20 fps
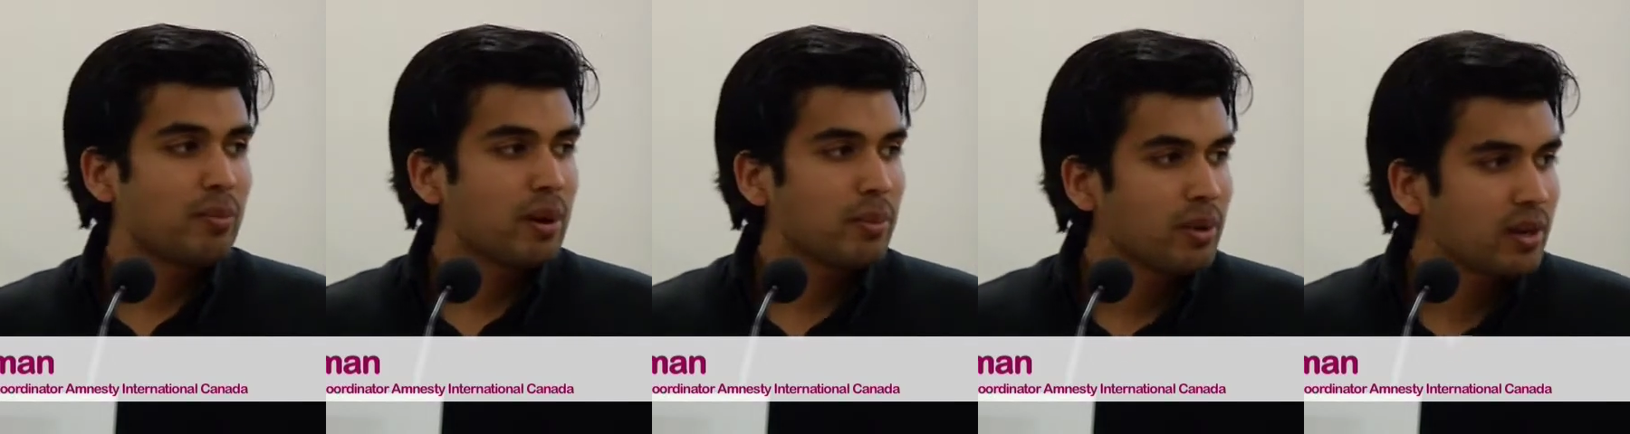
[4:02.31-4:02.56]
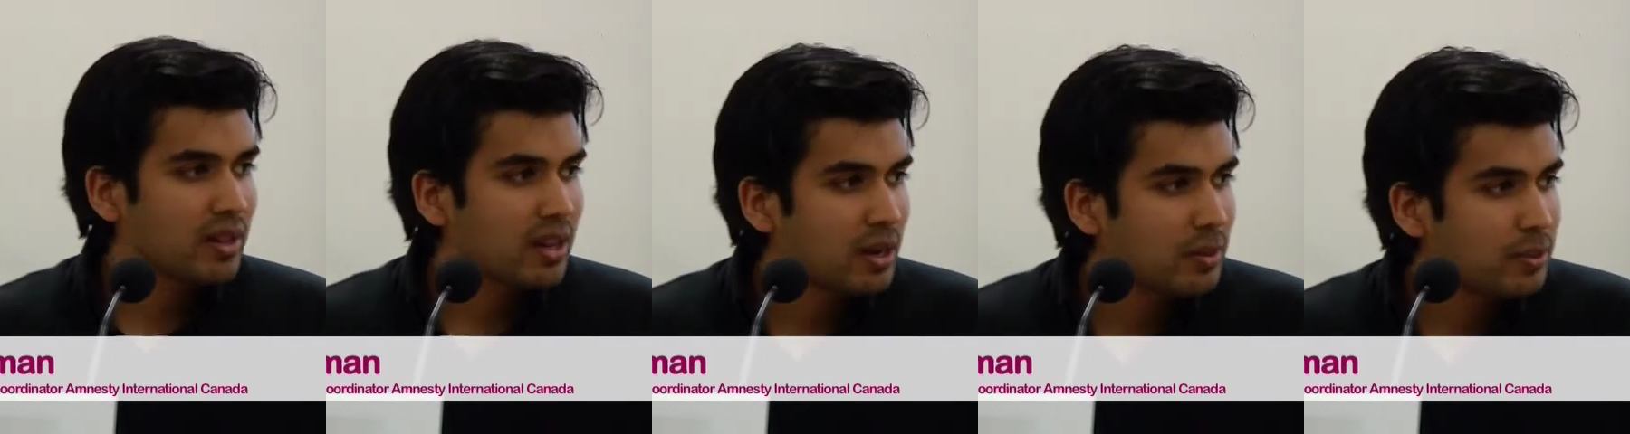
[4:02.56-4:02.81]

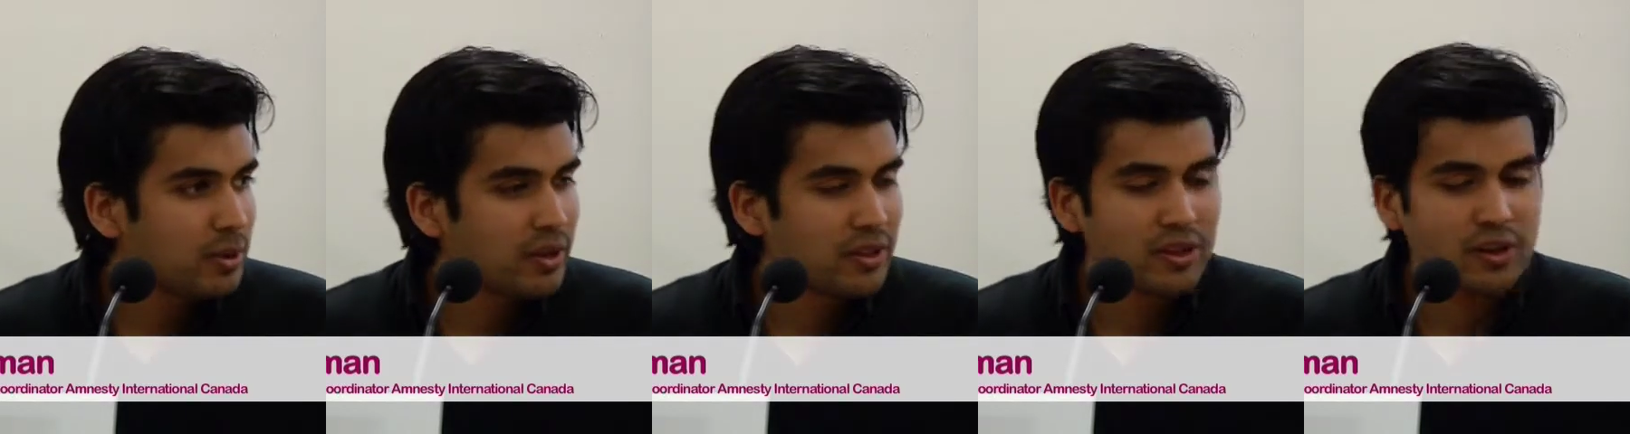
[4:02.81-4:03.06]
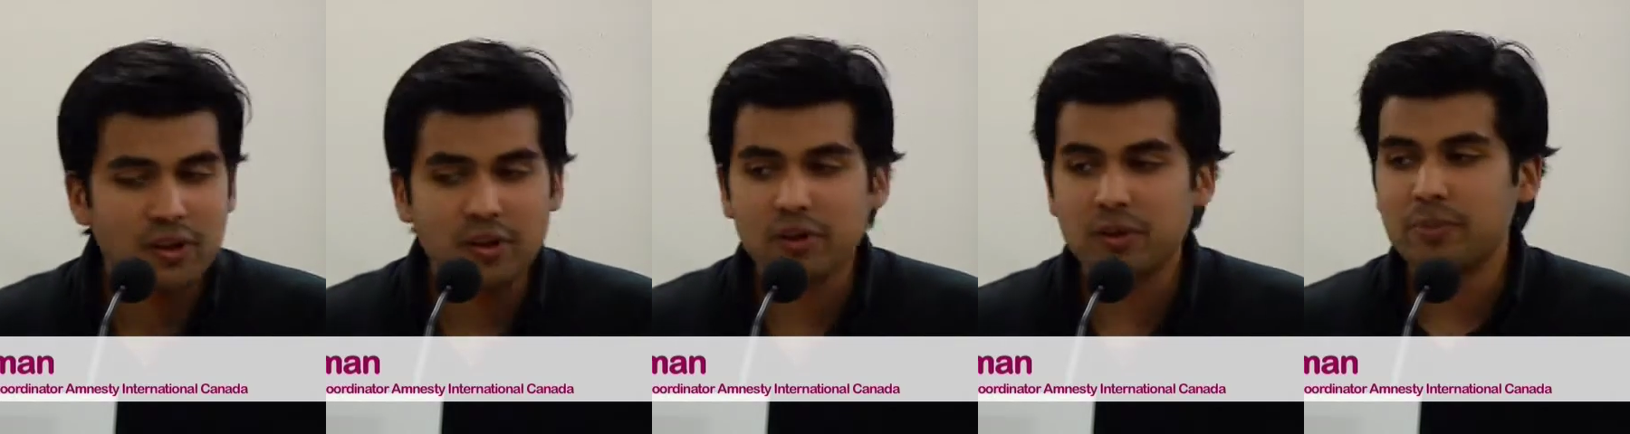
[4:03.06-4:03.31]
Public Library,
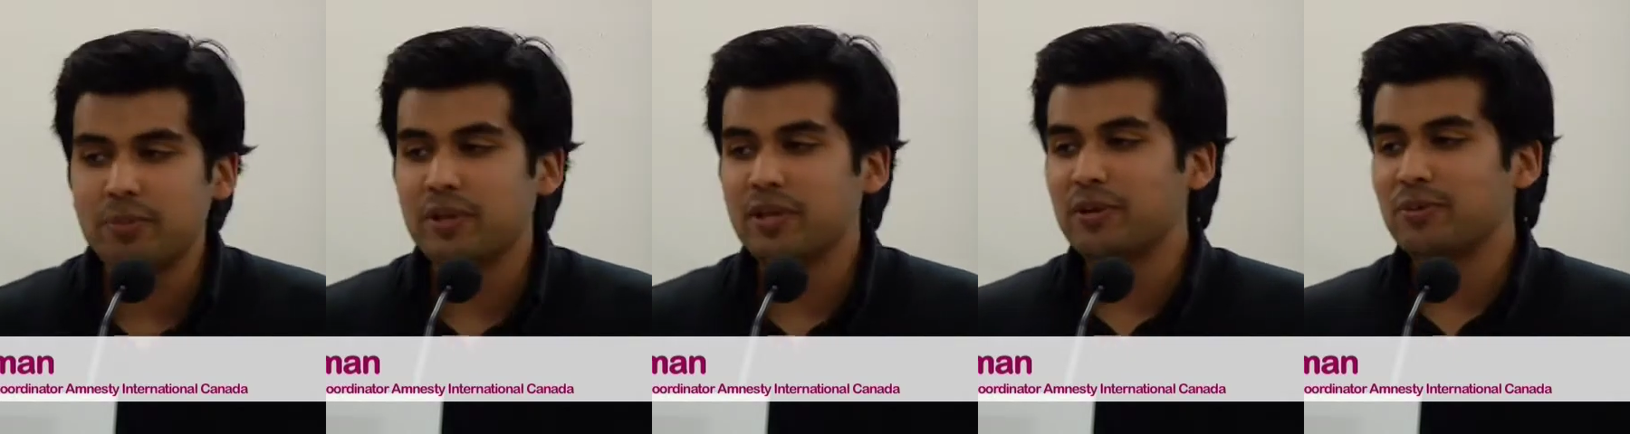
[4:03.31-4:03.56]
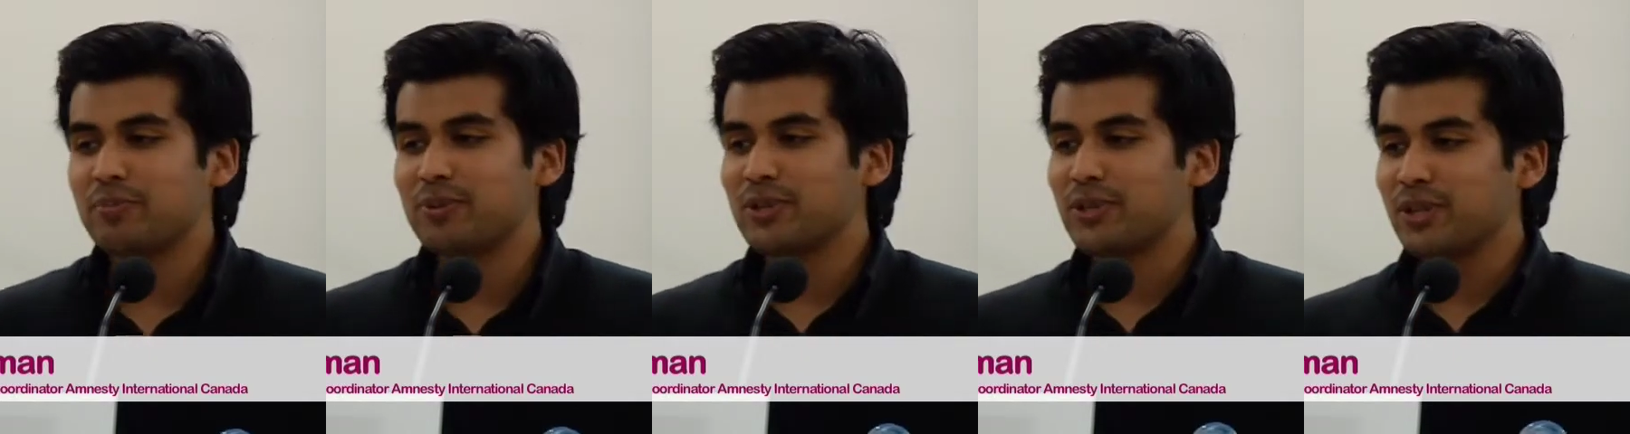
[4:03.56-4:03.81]
and the Holcomb
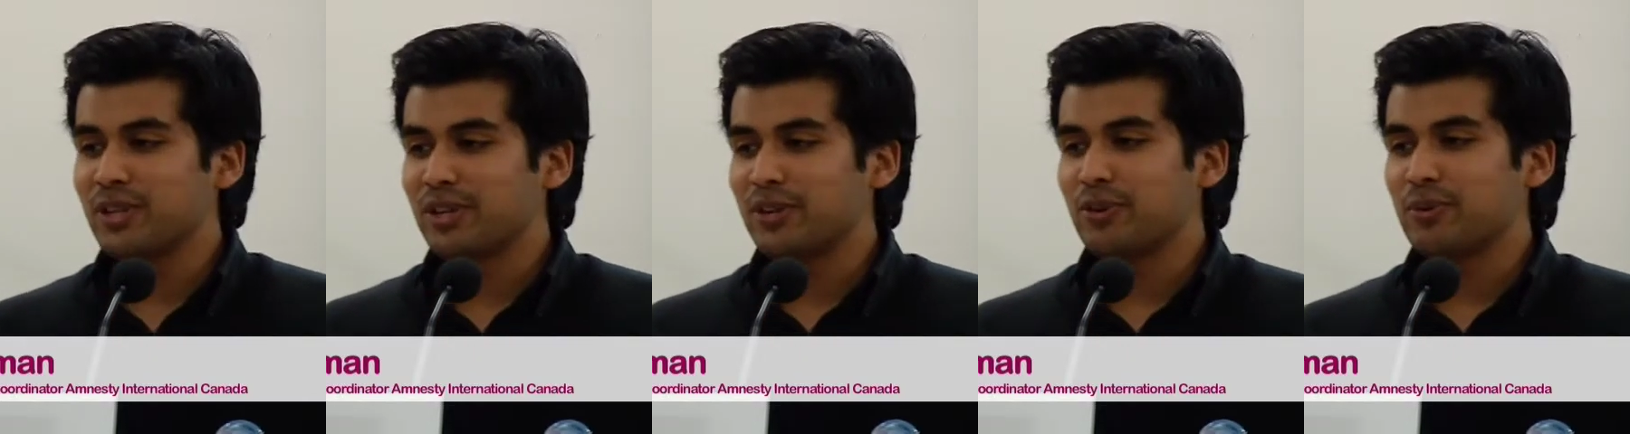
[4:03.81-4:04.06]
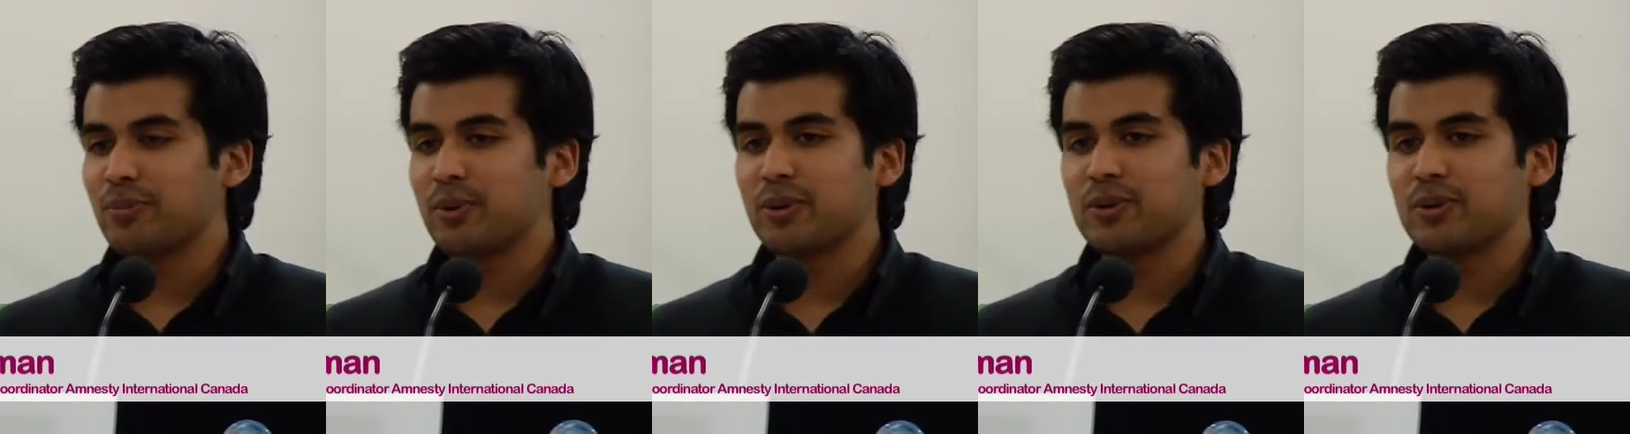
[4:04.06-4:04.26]
Treaty Group.